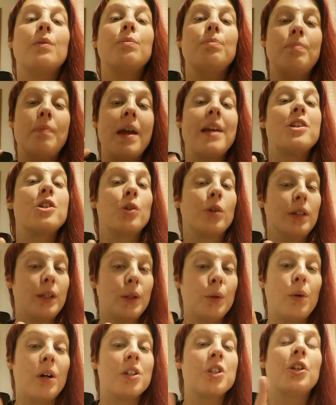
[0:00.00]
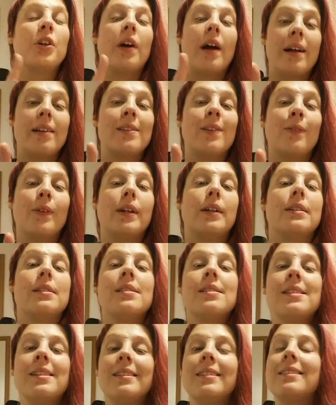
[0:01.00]
Make sure you wash your hands
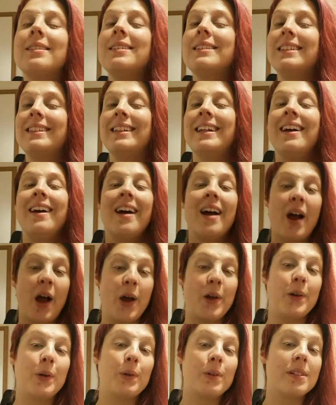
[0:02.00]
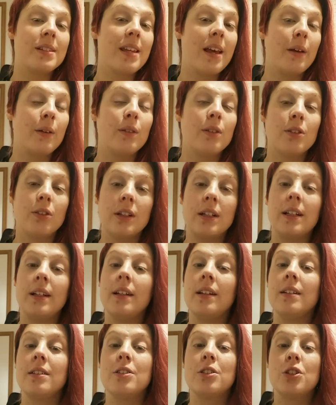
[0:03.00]
first. I know it sounds
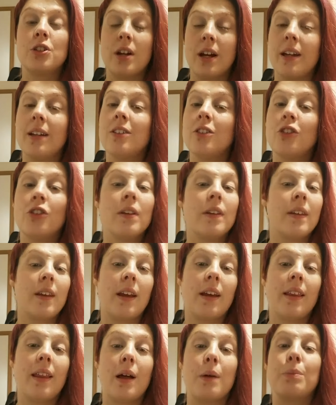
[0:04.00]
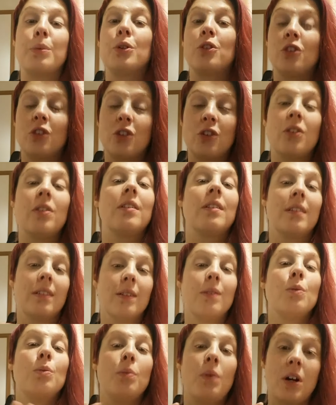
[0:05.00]
really strange to say that, but just
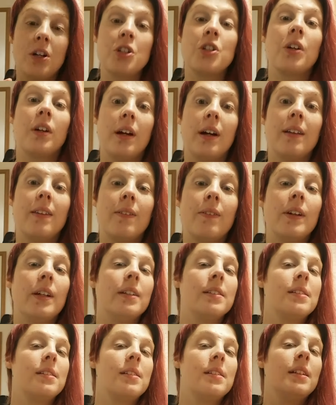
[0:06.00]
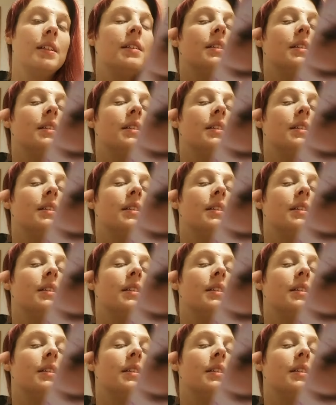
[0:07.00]
wash your hands first.